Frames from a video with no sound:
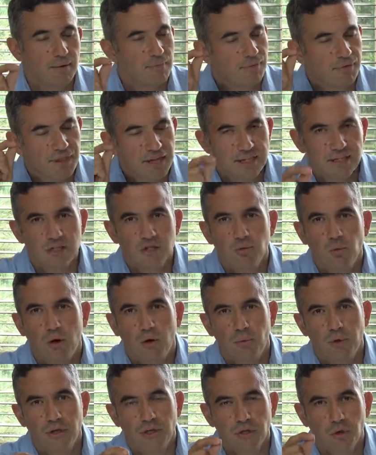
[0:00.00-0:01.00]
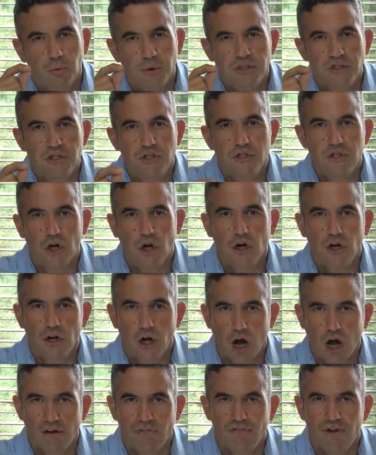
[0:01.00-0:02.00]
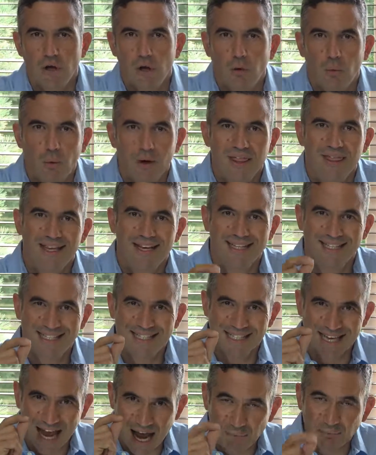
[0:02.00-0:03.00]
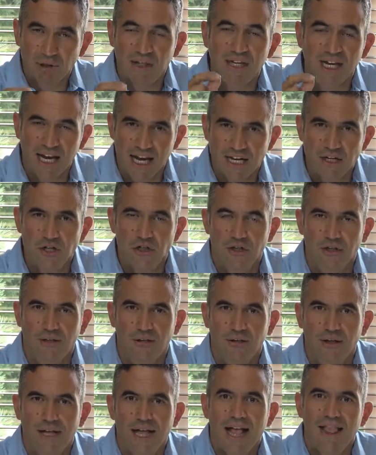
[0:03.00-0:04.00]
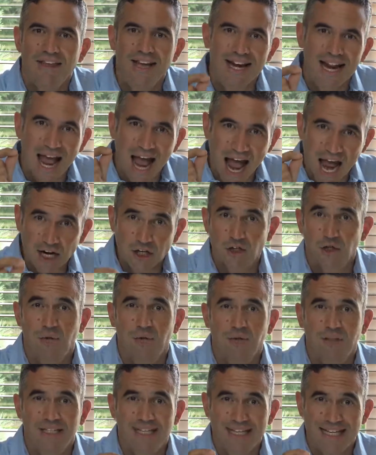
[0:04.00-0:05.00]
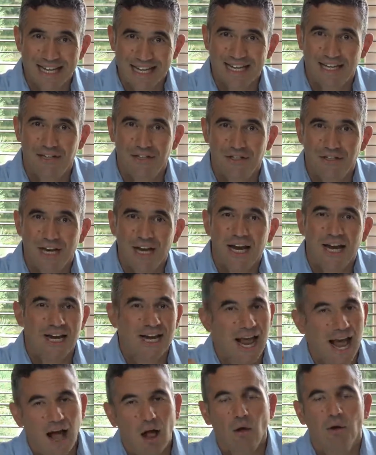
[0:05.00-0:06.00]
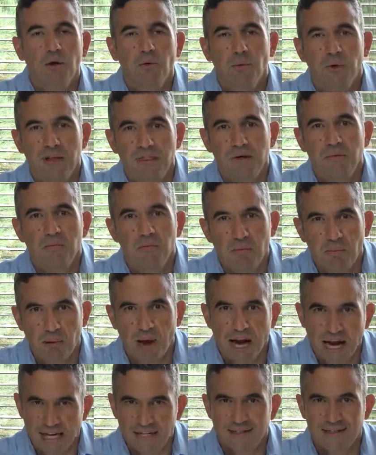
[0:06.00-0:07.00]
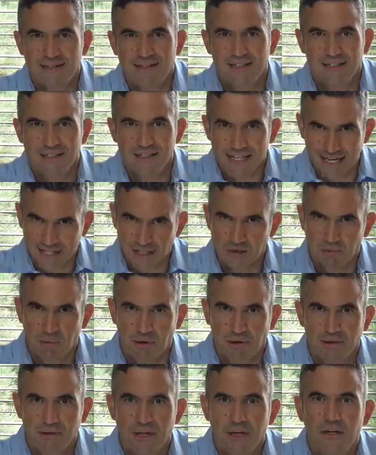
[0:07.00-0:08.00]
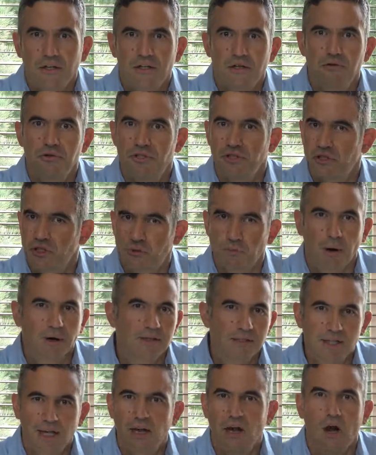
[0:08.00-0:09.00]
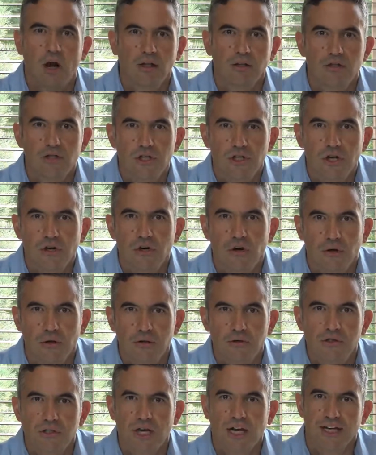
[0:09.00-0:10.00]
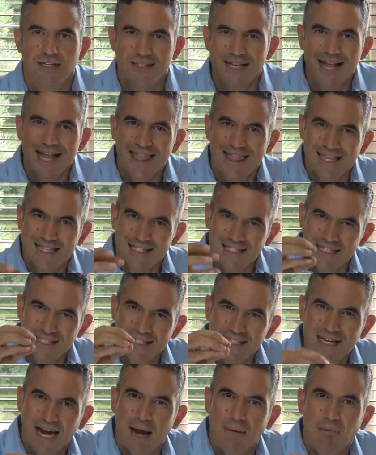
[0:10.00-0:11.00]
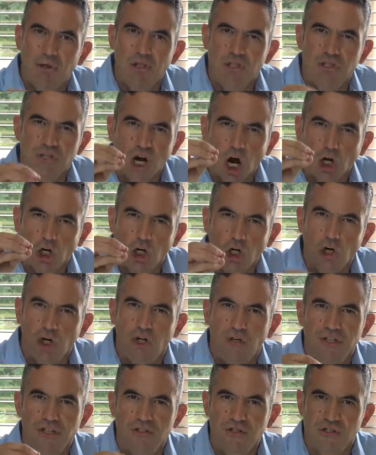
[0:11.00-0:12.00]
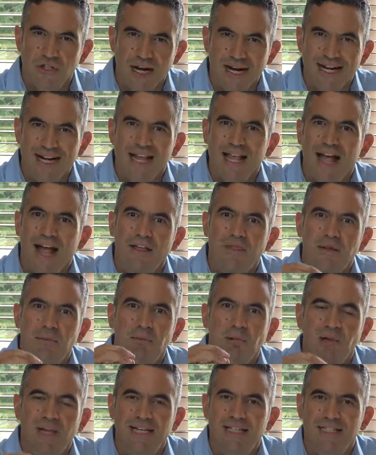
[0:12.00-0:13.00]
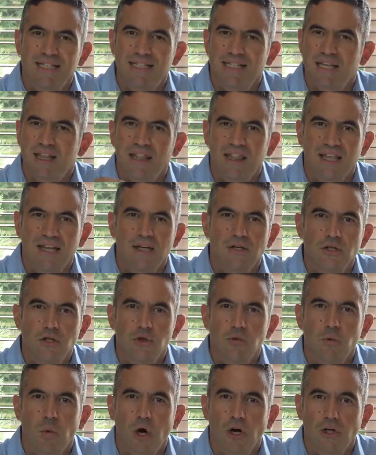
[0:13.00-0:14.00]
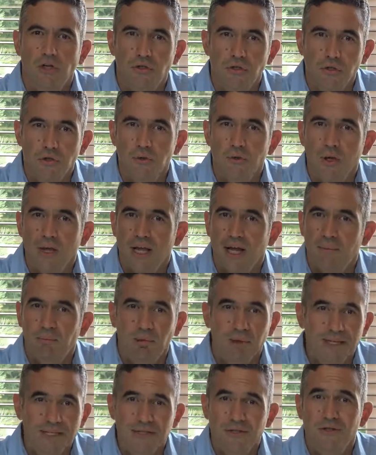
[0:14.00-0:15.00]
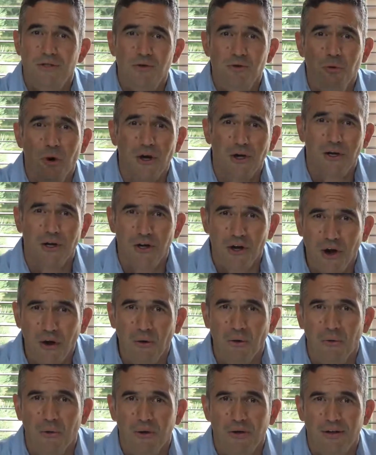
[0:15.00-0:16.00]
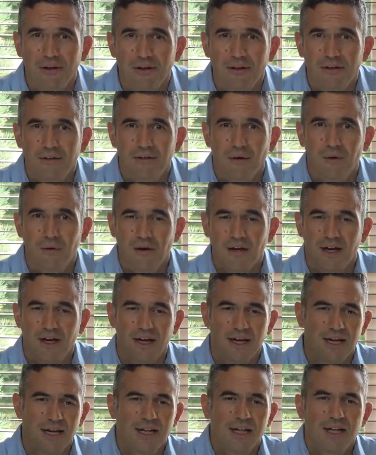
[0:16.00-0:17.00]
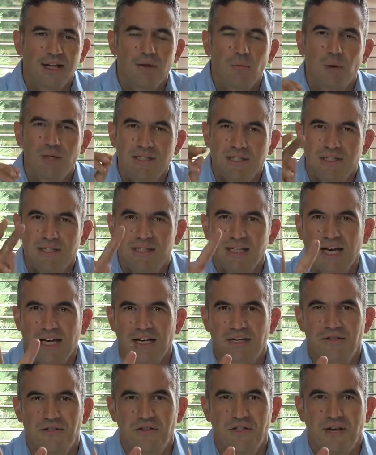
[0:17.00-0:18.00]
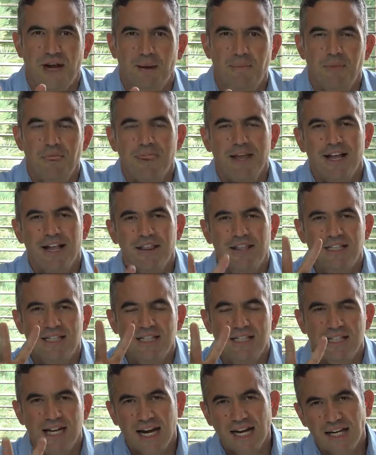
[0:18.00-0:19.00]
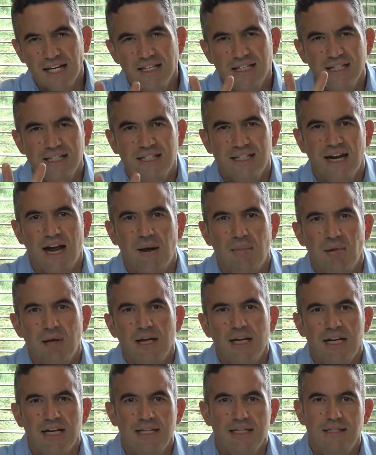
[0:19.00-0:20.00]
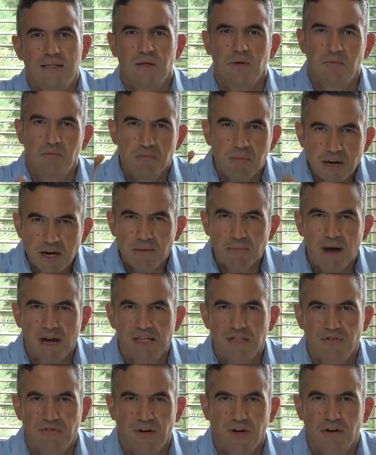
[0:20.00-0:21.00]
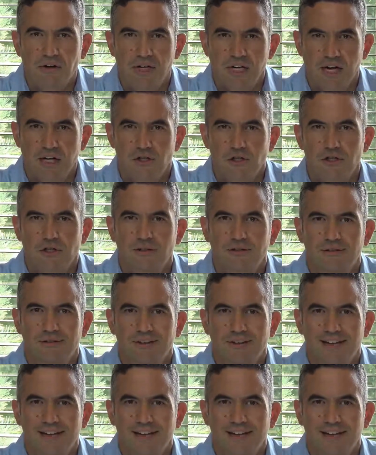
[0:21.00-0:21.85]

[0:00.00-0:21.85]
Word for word: this is what we do. We start off with an application that actually is an algorithm based assessment using smart psychology and neuroscience. This establishes our current state and the places and things you want to do and places you want to go. Okay? What's the second step? The second step is to minimize variation.